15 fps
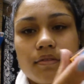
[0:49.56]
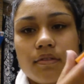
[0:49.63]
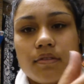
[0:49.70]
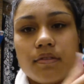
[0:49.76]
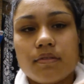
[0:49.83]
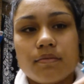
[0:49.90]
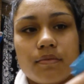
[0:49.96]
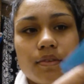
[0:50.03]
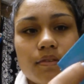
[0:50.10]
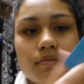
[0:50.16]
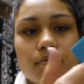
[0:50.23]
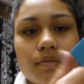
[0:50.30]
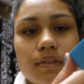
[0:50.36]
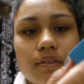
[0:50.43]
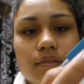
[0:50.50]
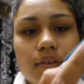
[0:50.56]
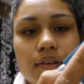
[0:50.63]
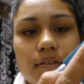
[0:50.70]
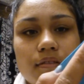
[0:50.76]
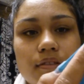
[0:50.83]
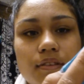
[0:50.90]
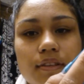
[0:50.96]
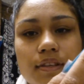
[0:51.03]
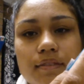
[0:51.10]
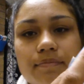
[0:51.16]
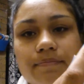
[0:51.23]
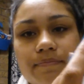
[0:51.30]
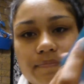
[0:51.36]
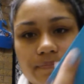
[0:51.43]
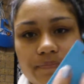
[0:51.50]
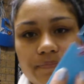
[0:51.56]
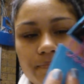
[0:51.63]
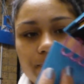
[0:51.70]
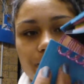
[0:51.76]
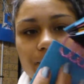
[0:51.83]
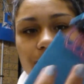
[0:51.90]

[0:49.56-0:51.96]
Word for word: oh well whatever how are they?